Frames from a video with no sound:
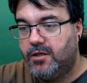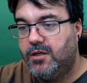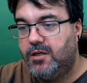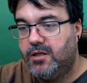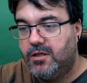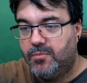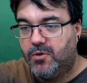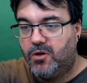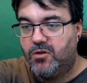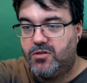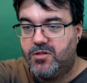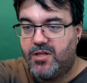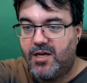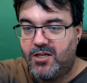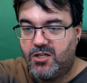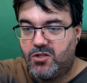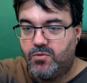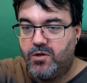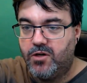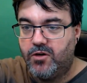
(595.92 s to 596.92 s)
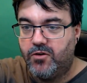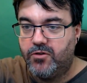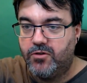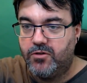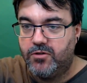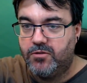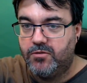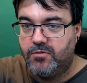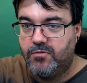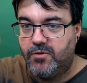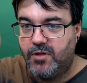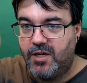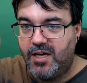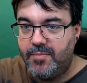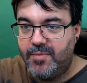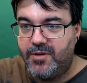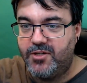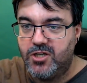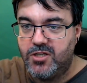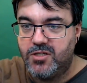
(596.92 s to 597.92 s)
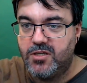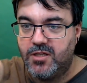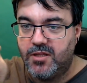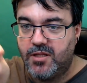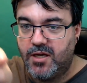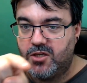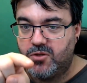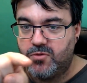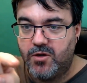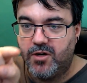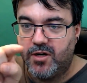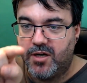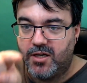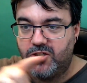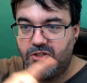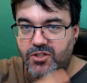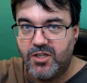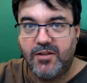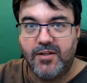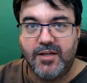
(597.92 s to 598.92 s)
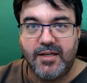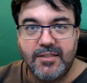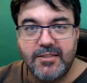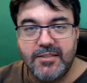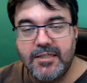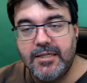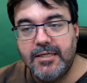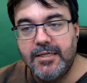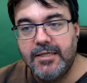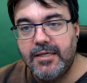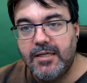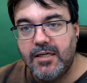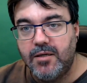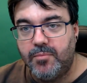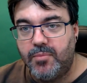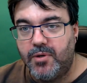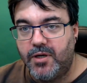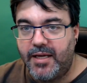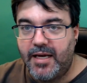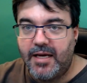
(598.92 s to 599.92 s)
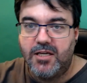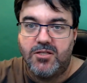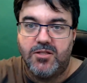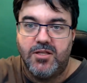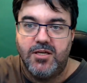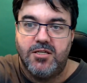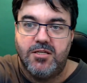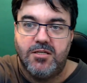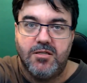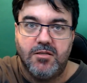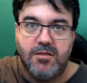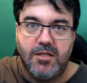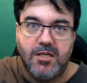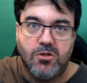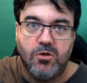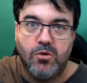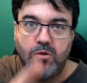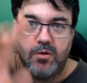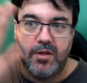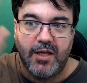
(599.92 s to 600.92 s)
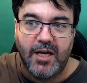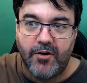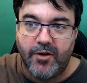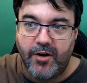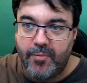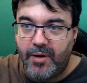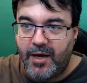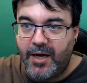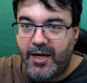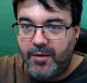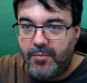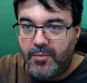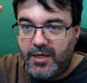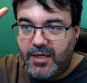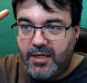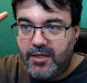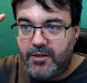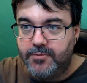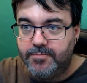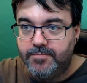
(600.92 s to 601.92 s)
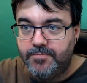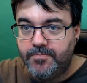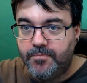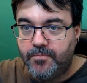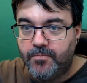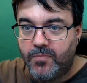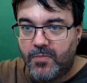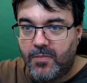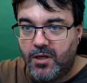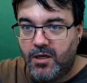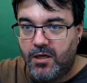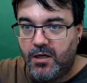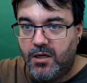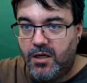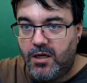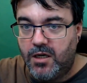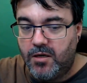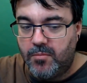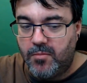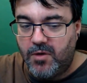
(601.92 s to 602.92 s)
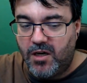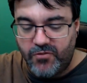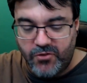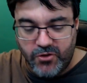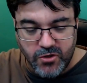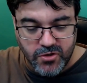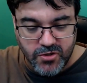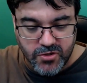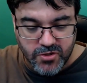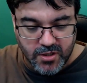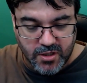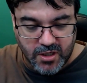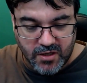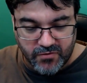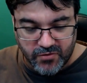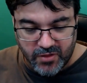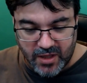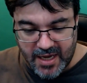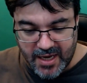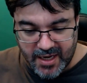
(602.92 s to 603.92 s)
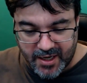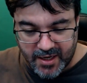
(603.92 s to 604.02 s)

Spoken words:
because that's where the image is and that's where I can see things. But yes, this whole area behind me here, I've used a flag,